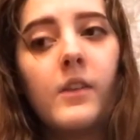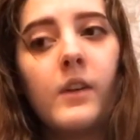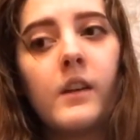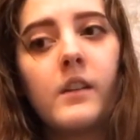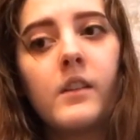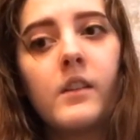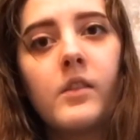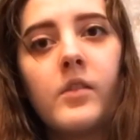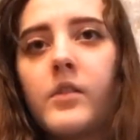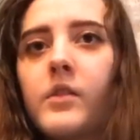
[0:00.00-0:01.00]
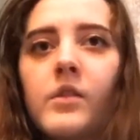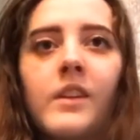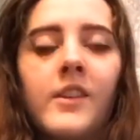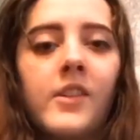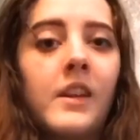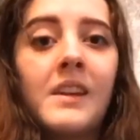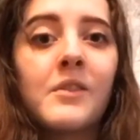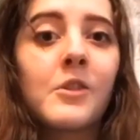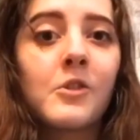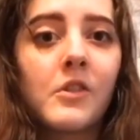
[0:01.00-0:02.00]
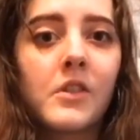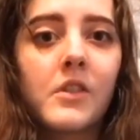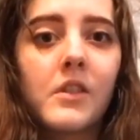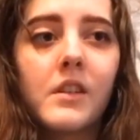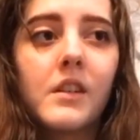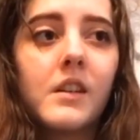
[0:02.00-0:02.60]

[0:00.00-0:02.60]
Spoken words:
that these slaves are just,